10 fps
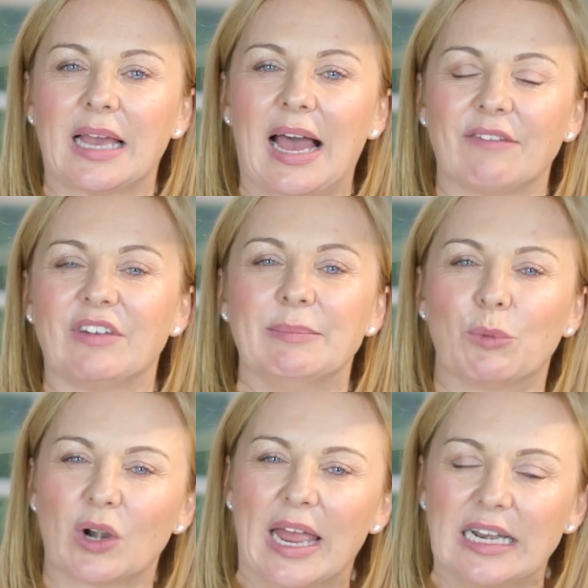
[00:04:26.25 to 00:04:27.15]
having
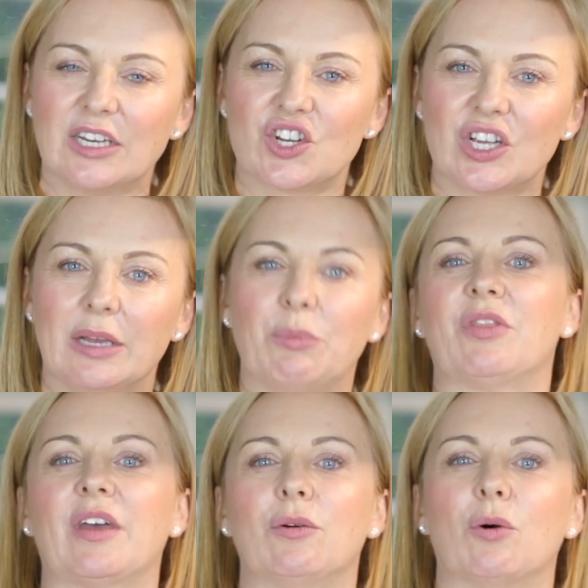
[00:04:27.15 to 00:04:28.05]
more energy
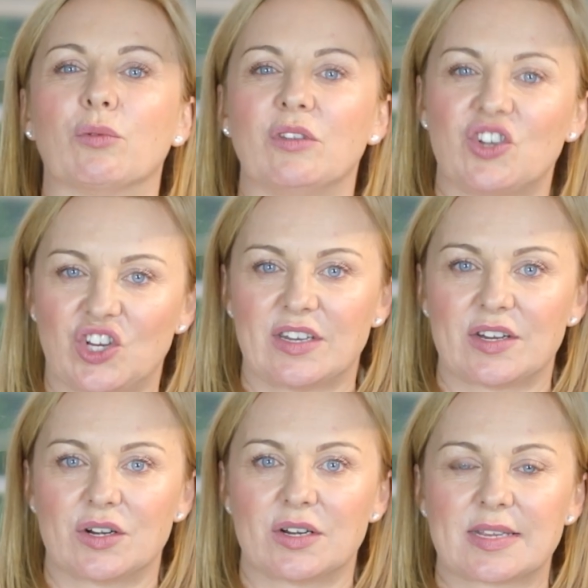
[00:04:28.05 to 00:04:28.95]
without all the
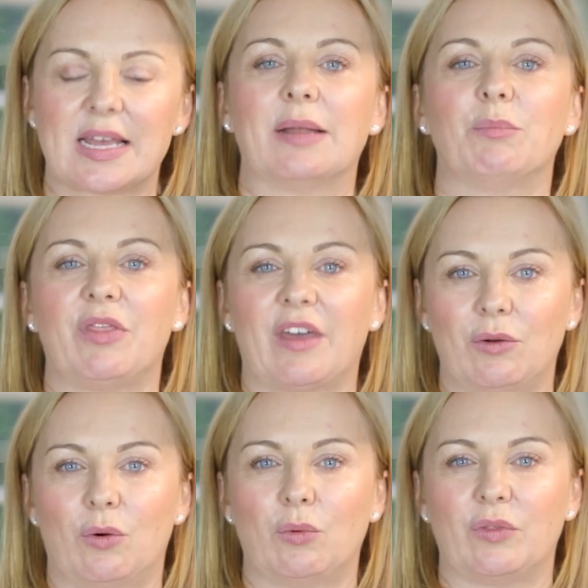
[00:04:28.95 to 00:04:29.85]
jitters and
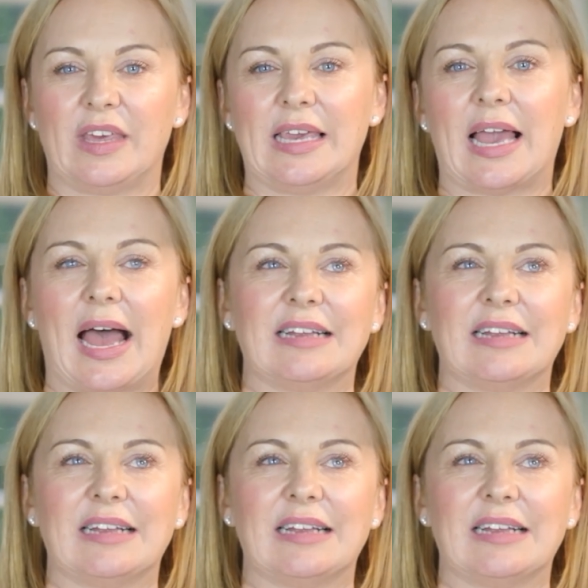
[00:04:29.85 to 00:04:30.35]
without all the